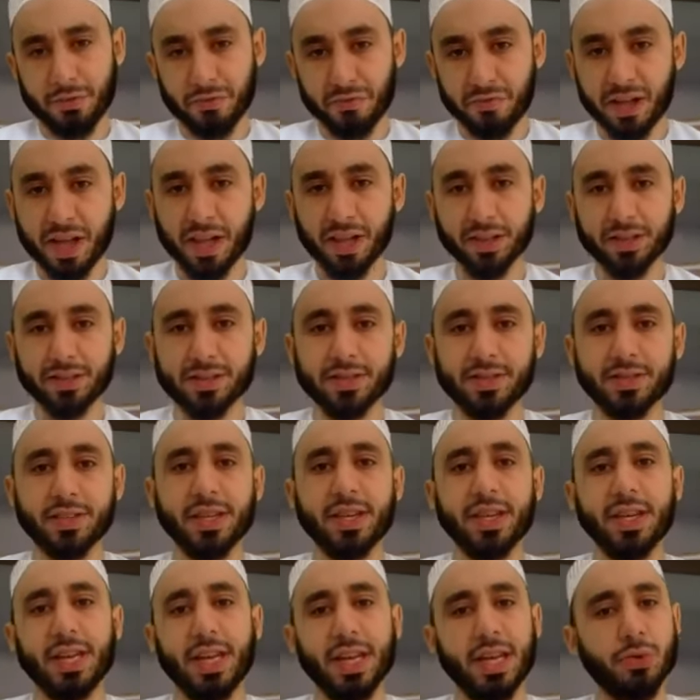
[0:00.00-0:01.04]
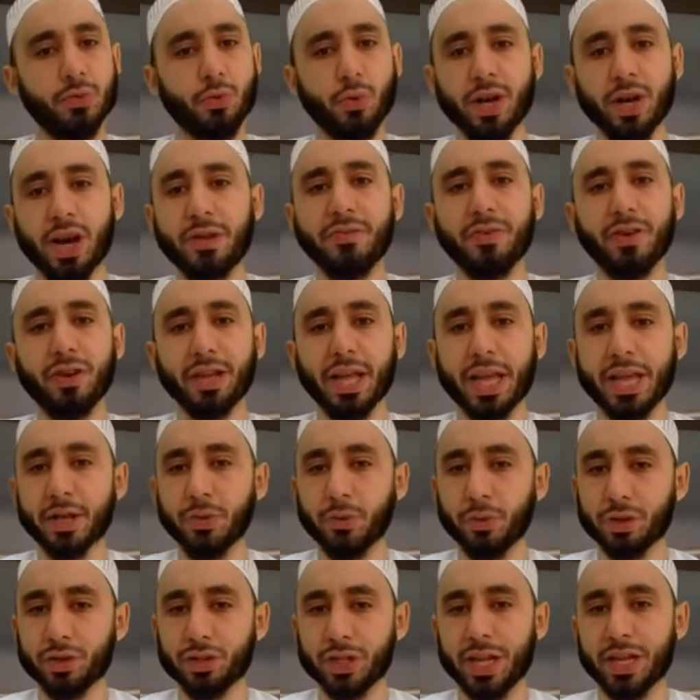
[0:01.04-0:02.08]
felt in whatever
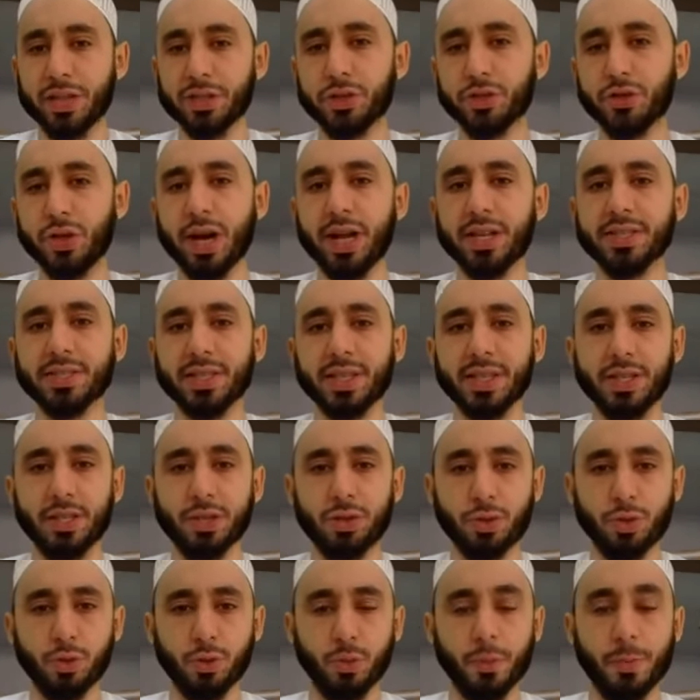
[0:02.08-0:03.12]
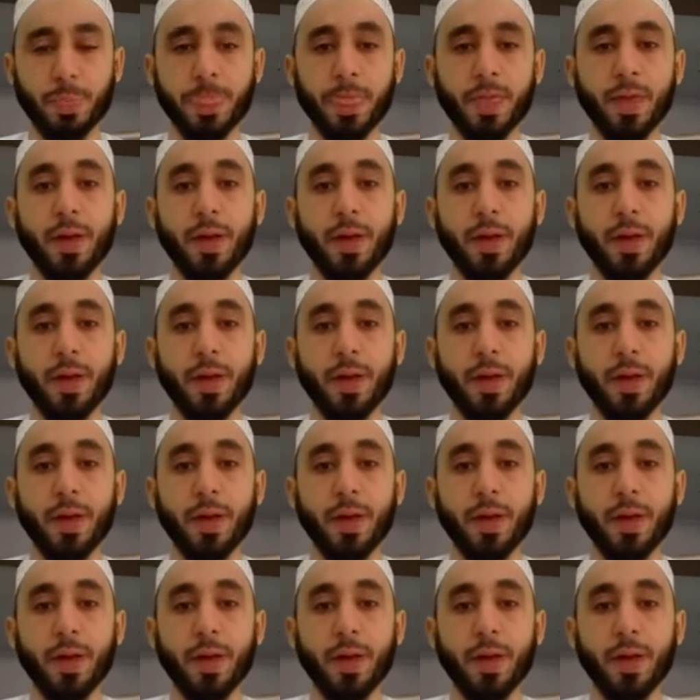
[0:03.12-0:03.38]
language that it's translated to.